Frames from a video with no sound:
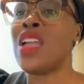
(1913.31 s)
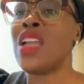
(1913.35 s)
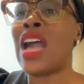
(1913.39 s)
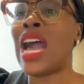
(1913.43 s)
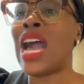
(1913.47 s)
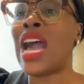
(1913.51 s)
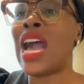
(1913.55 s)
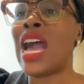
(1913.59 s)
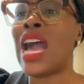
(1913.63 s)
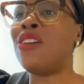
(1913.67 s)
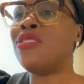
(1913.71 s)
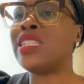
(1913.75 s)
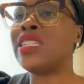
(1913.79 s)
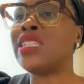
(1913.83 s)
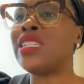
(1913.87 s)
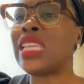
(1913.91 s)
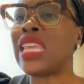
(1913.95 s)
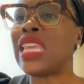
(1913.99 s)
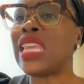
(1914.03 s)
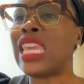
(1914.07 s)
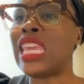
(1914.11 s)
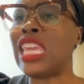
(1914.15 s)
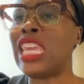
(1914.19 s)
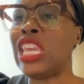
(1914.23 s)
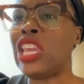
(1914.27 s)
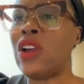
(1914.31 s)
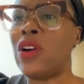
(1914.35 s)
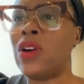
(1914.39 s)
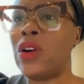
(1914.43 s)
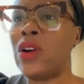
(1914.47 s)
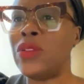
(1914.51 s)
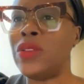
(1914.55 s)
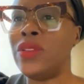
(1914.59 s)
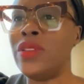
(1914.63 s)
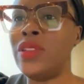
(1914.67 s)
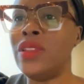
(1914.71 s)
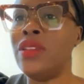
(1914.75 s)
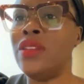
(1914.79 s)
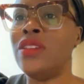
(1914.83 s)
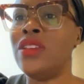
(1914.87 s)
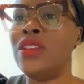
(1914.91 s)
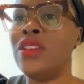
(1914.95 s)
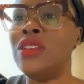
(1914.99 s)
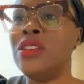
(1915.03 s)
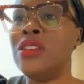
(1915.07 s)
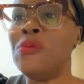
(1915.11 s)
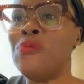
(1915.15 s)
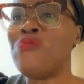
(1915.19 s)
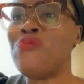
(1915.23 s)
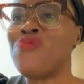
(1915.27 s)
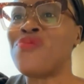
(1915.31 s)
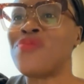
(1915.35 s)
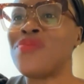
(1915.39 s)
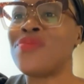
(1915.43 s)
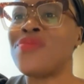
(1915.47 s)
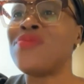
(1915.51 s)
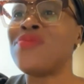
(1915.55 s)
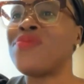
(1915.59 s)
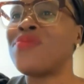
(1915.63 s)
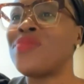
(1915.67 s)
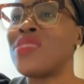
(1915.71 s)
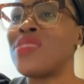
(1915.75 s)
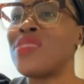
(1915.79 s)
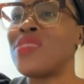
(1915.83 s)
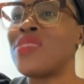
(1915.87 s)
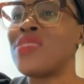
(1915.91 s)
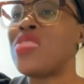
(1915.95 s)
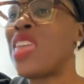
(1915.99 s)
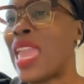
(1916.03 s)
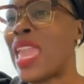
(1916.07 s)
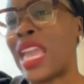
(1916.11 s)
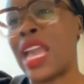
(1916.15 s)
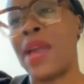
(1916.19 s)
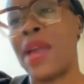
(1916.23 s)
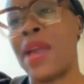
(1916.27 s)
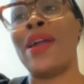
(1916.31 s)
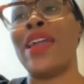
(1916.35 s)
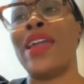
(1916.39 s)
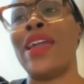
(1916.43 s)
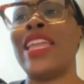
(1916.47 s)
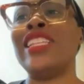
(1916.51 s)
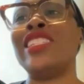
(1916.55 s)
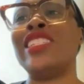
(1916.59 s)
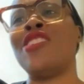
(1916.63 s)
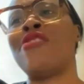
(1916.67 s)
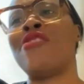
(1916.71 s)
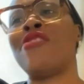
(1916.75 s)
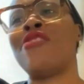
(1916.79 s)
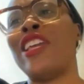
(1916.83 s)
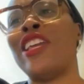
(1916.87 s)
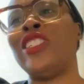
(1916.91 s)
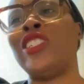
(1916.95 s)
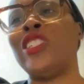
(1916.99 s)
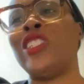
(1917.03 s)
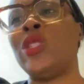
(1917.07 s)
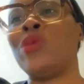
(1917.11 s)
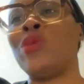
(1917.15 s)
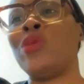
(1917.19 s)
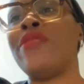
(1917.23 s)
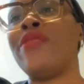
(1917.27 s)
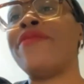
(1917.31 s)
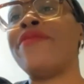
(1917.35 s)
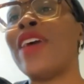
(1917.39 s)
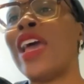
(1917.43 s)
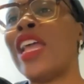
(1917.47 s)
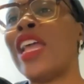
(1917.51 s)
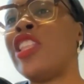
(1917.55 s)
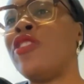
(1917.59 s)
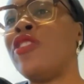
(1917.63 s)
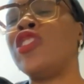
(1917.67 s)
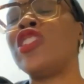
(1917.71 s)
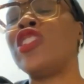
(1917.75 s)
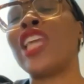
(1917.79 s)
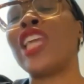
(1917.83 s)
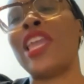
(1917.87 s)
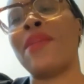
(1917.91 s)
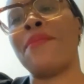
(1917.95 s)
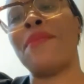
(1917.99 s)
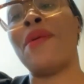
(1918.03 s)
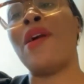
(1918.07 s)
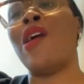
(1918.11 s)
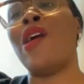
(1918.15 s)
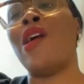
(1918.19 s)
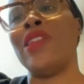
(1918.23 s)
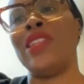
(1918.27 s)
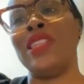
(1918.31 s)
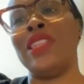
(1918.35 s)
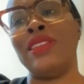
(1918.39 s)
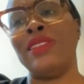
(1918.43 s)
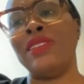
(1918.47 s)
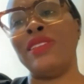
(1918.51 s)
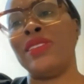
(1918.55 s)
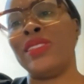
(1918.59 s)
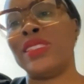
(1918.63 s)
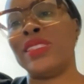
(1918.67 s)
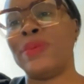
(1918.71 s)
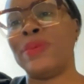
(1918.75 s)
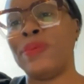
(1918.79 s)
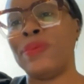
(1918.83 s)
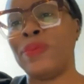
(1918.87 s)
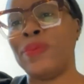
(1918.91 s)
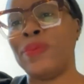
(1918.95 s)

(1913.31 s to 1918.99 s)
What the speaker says: How does E.ON think about integrations with value chain partners?